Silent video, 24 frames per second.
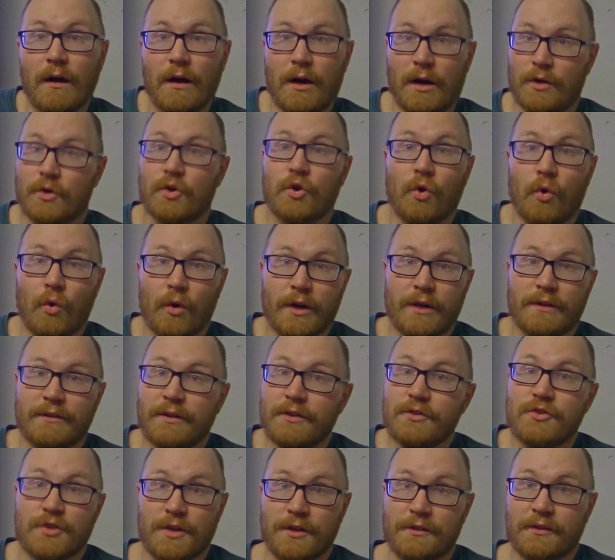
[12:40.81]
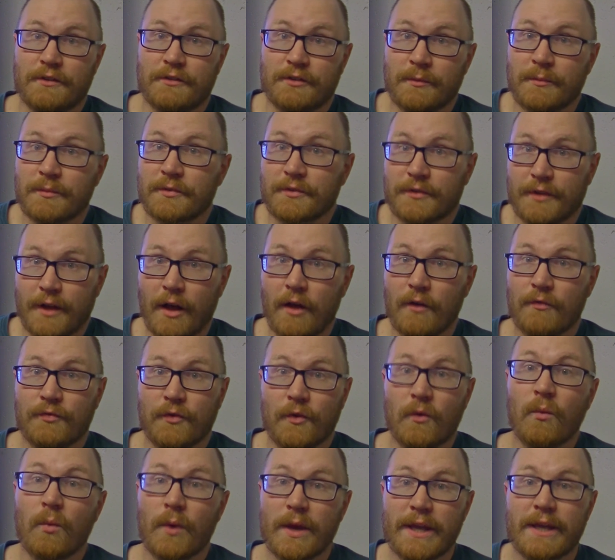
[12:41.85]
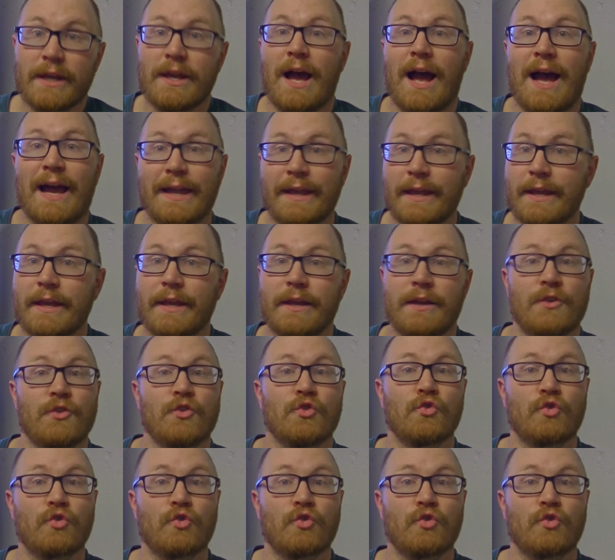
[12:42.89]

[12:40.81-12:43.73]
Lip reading: According to Jesus himself, we, i.e.